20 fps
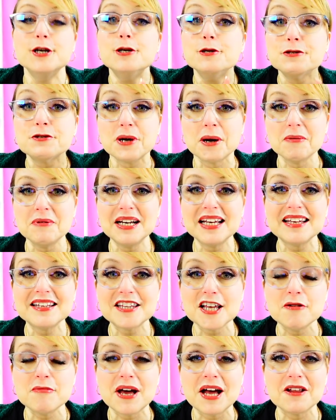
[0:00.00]
So I'm going to get
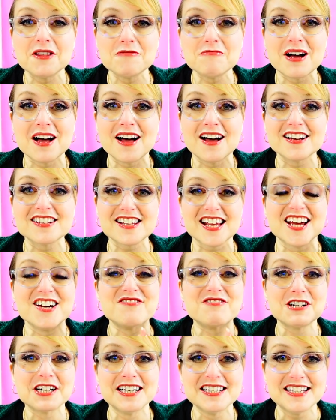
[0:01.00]
them out of the box and
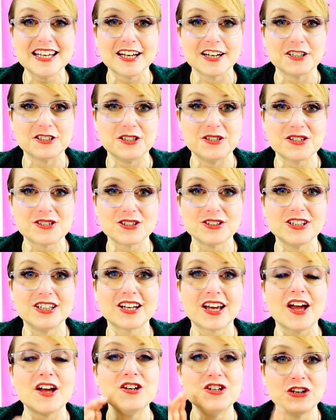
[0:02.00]
we're going to take a closer
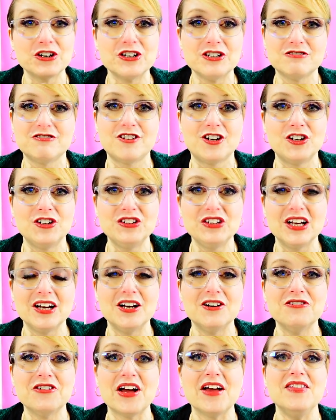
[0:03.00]
look and you're going to fall in
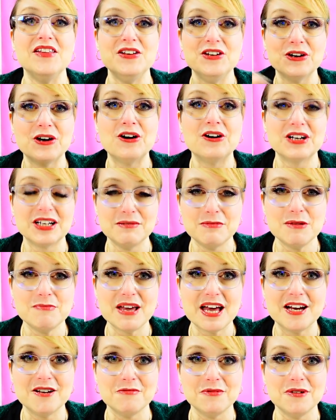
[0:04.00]
love and then you're all going to be
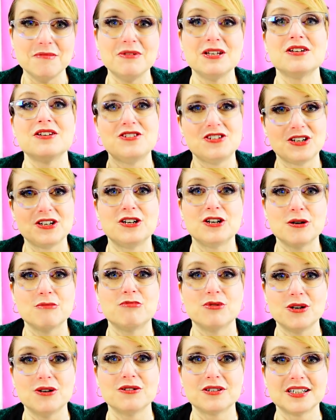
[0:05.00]
mad at me because you're going to go
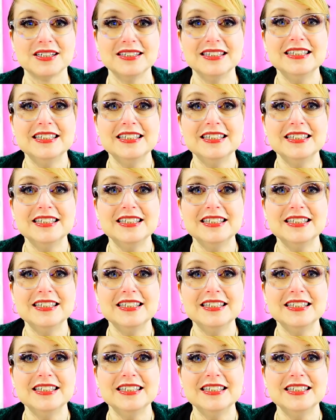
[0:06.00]
broke.